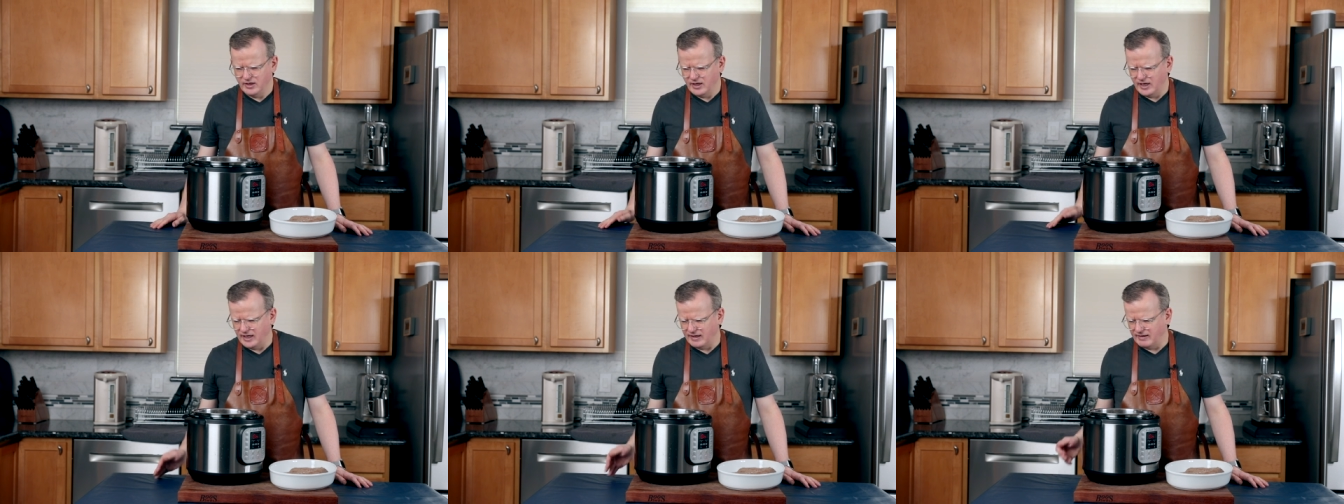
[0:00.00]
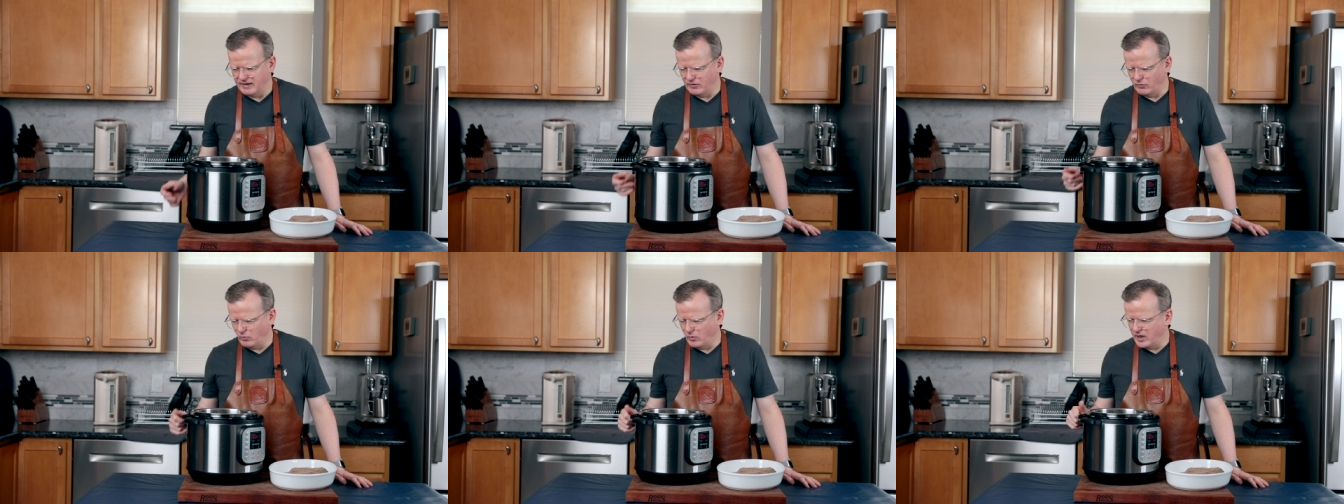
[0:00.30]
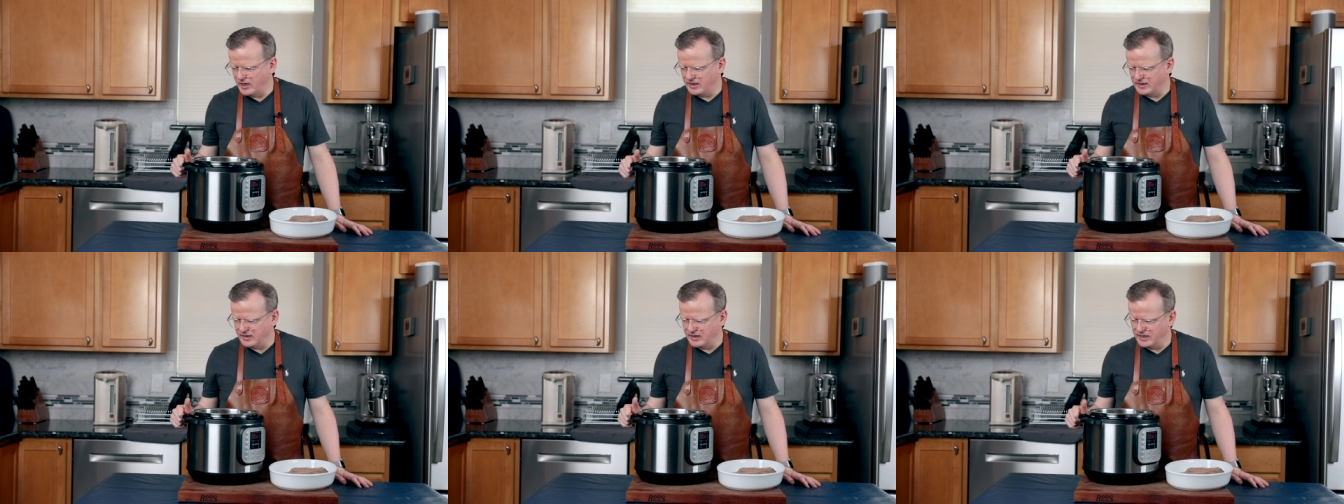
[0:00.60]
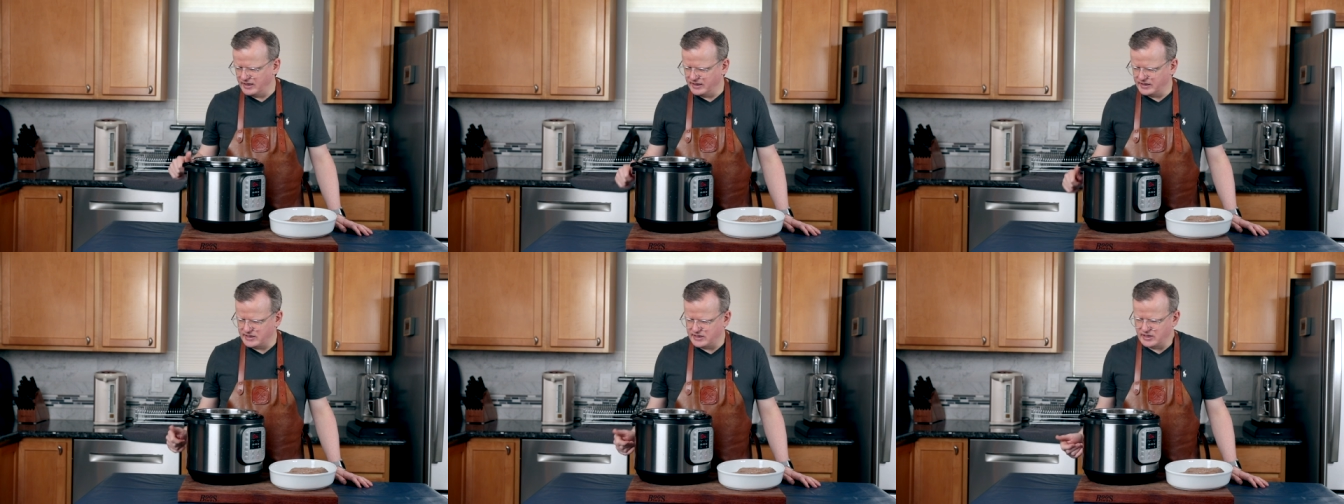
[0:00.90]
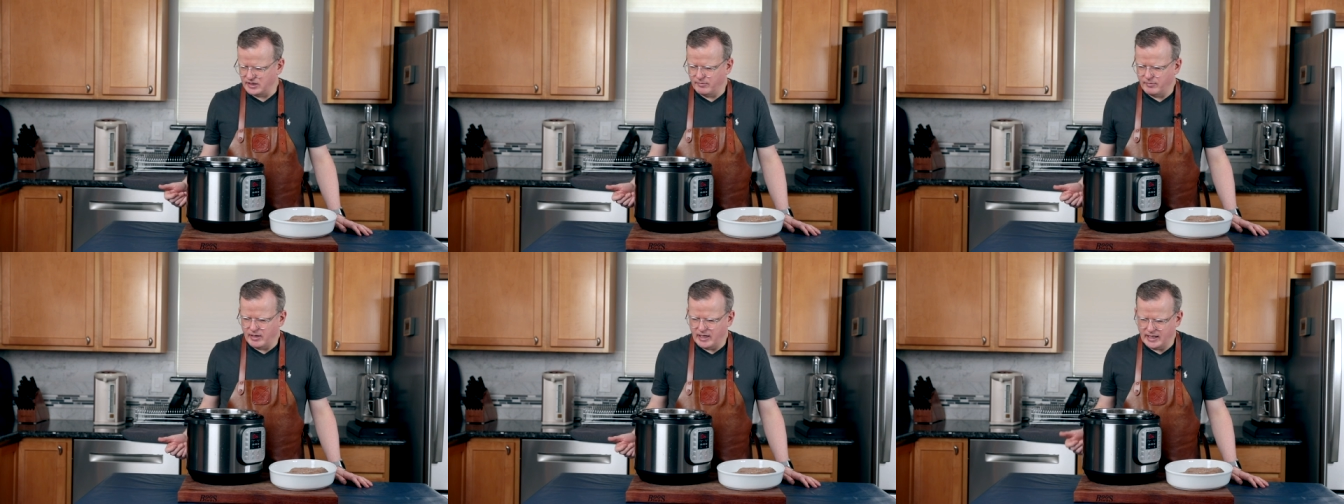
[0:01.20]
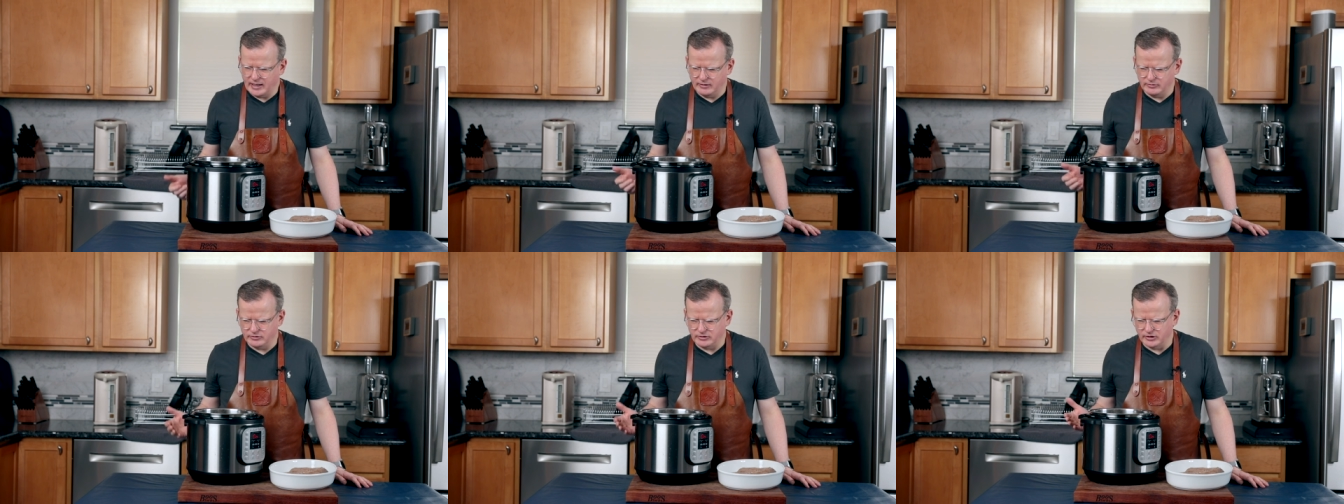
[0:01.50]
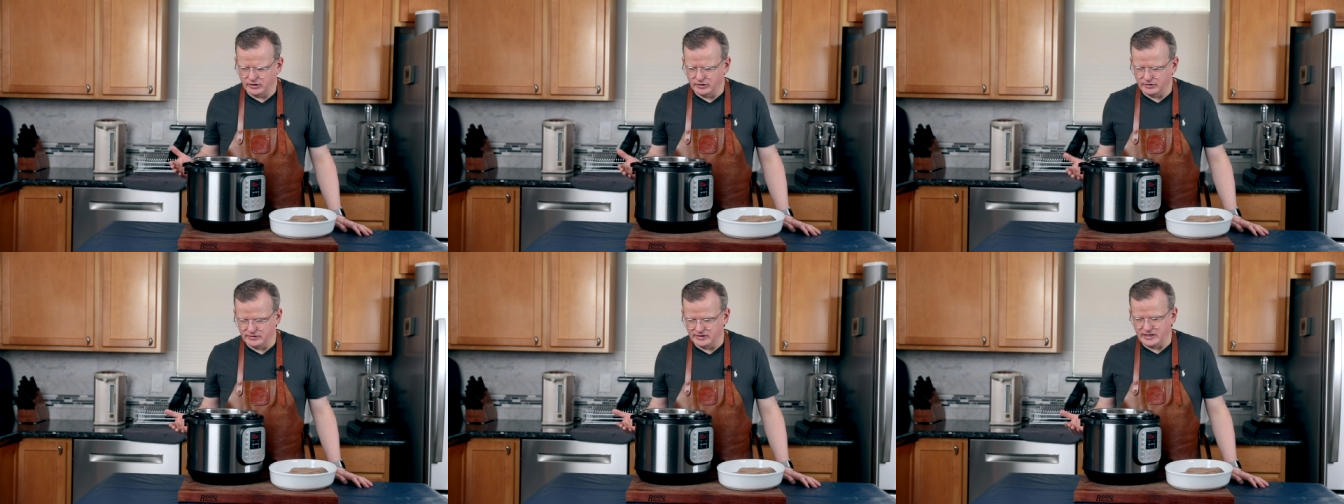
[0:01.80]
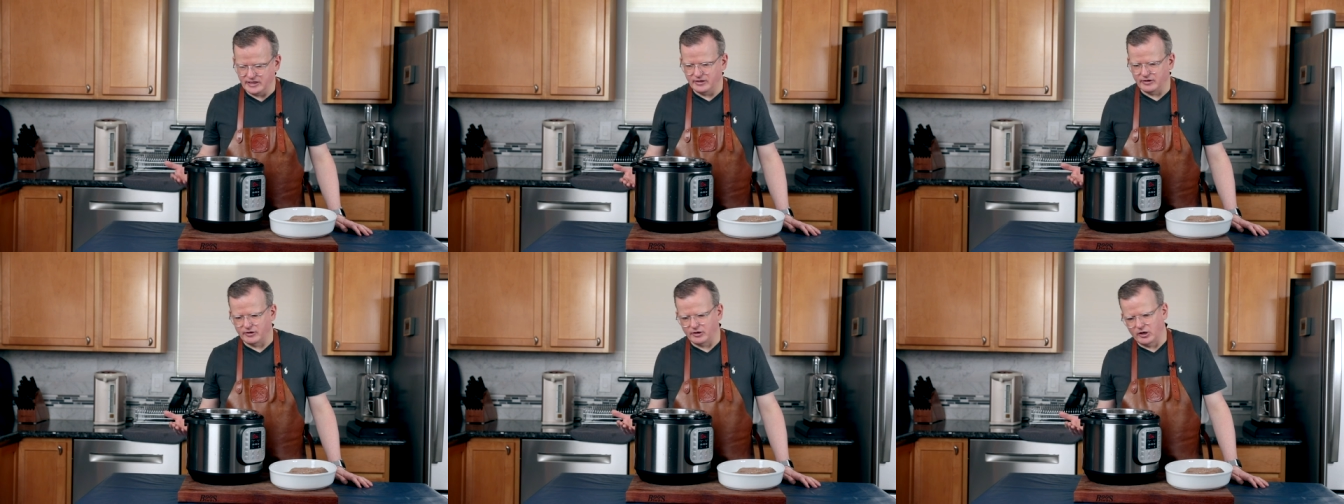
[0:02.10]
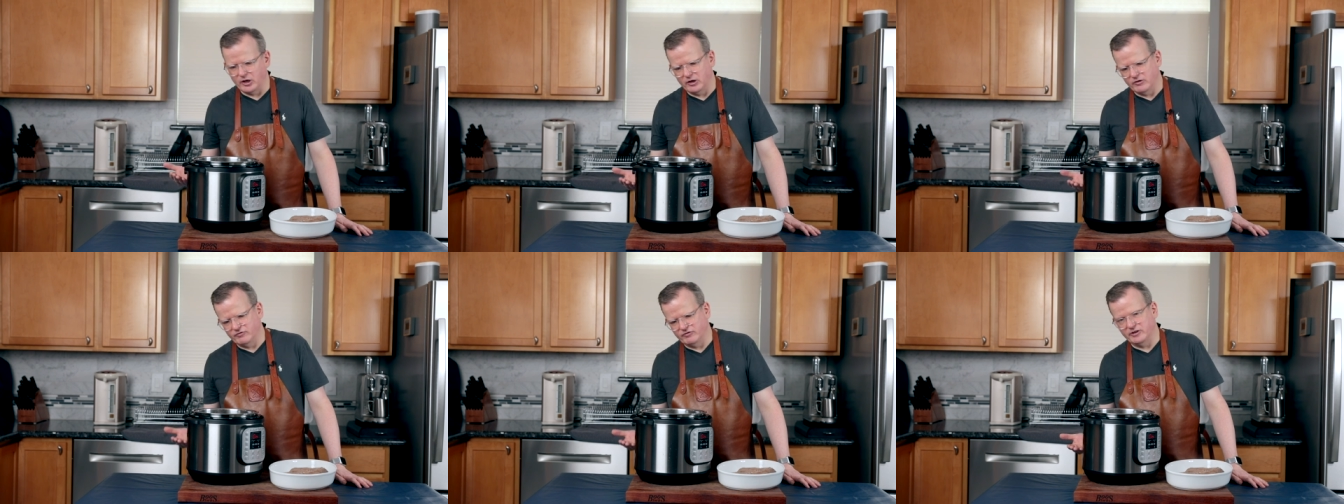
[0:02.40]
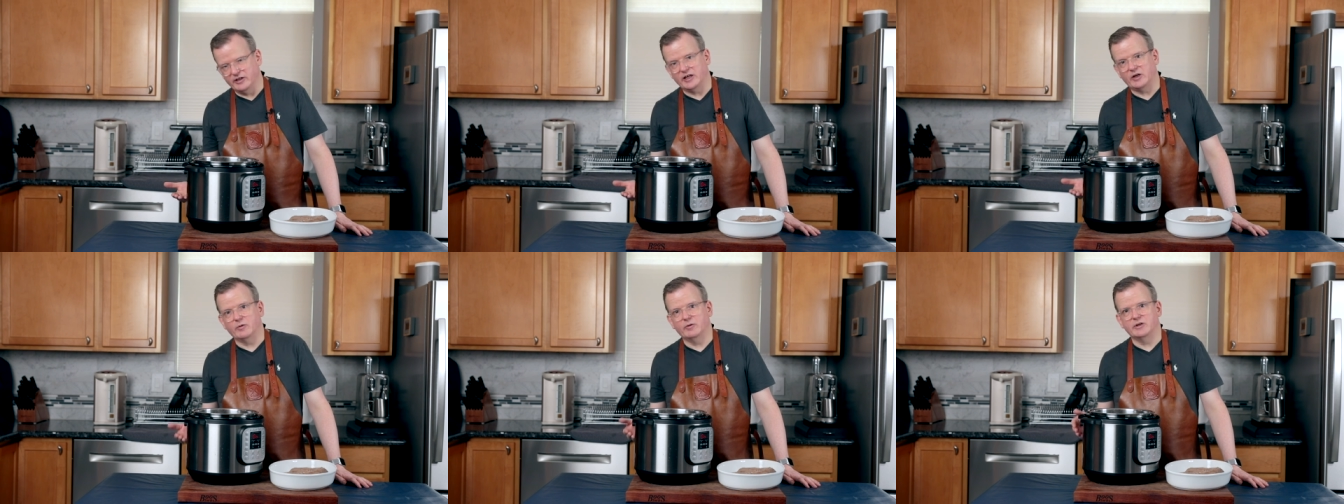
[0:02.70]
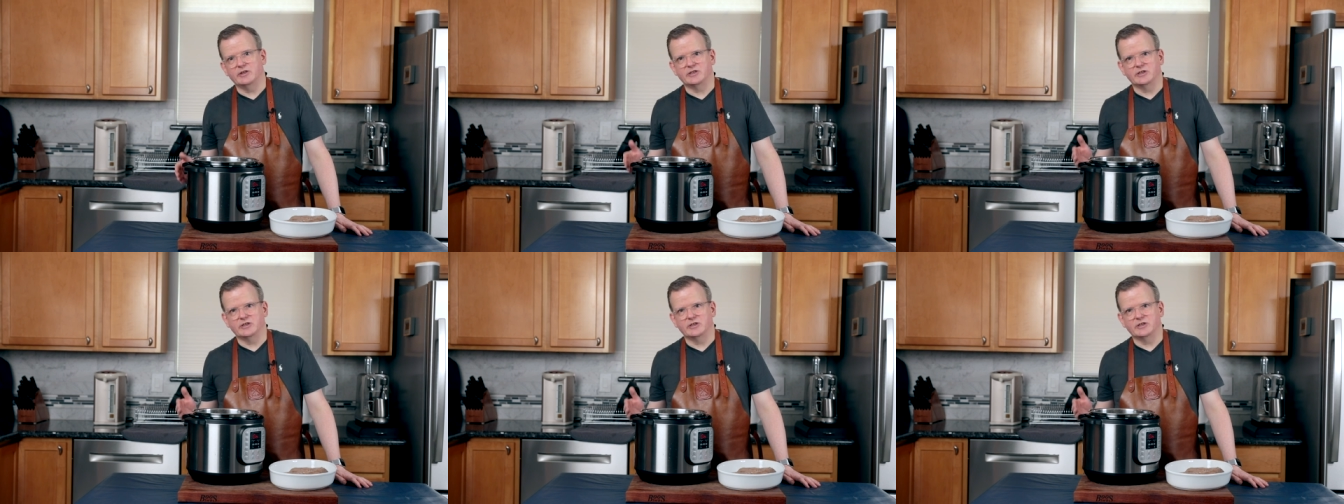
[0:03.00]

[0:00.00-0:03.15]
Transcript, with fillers: And then when it hits about a liter of liquid,